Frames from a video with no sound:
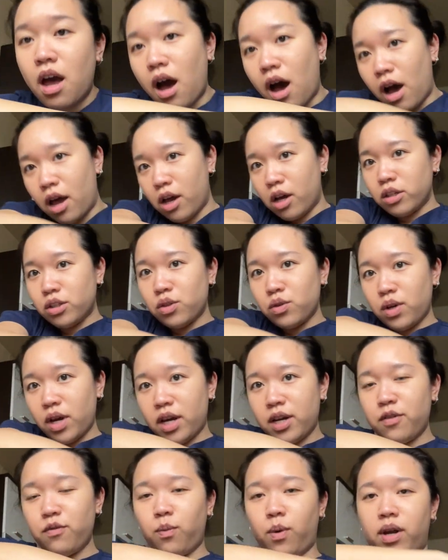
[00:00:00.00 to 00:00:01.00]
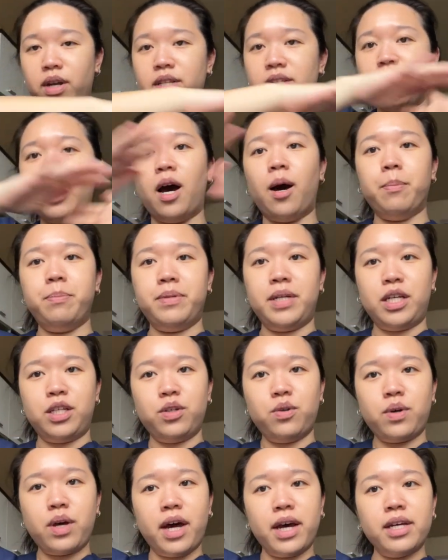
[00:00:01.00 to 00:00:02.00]
I also kind of wanted to update
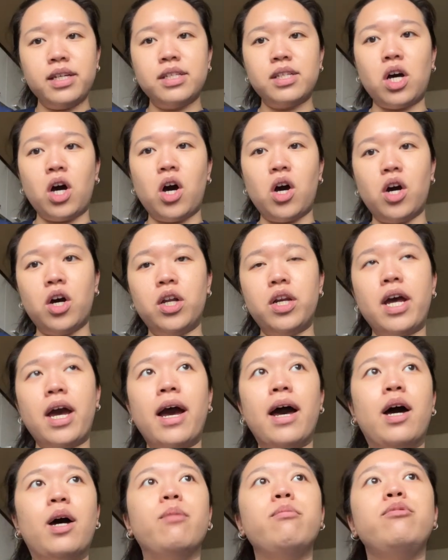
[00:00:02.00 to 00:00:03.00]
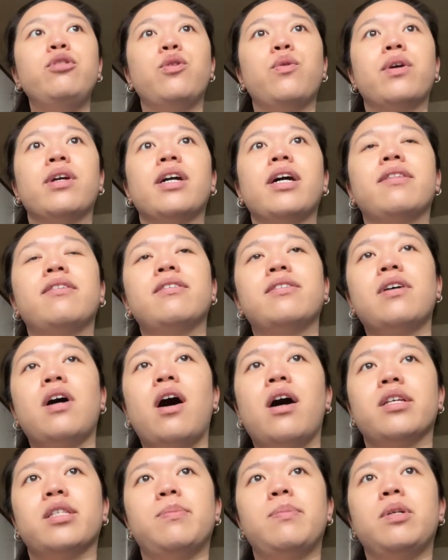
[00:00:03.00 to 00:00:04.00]
you guys on how I'm doing at this
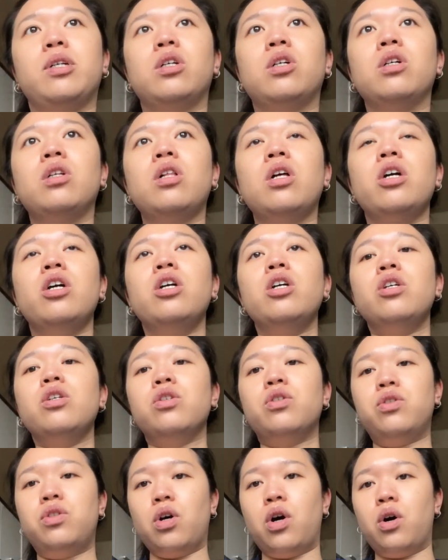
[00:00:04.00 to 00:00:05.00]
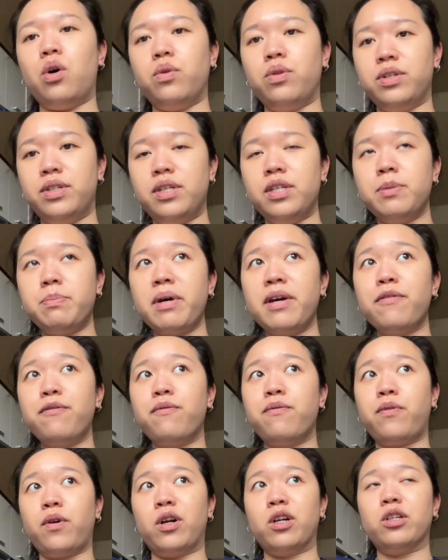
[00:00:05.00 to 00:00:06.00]
hospital. So this is my
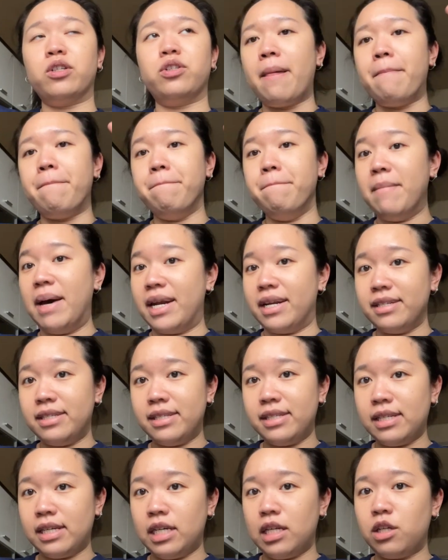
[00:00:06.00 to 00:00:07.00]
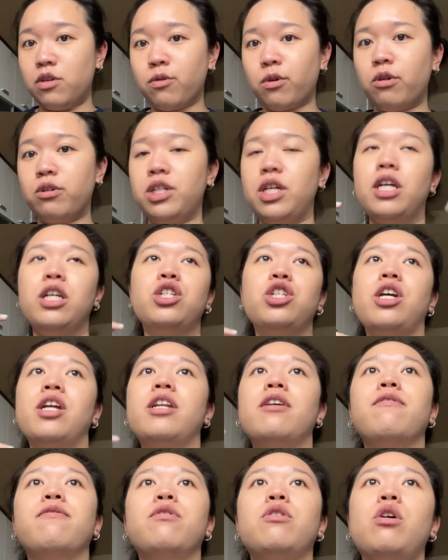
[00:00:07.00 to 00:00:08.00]
first medicine rotation.
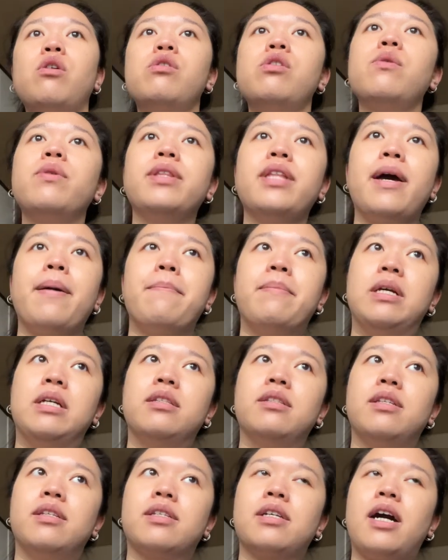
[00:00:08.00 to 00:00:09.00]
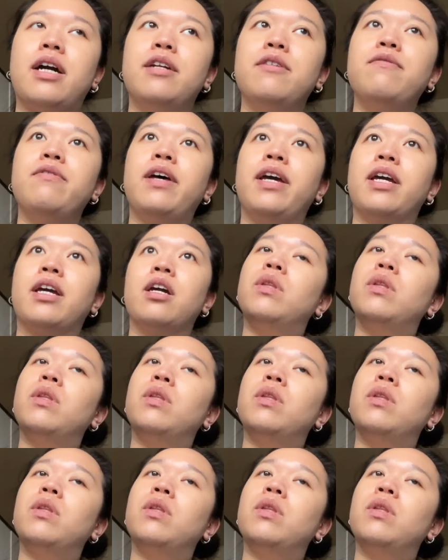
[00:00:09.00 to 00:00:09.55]
If you don't know what that means, it's kind of like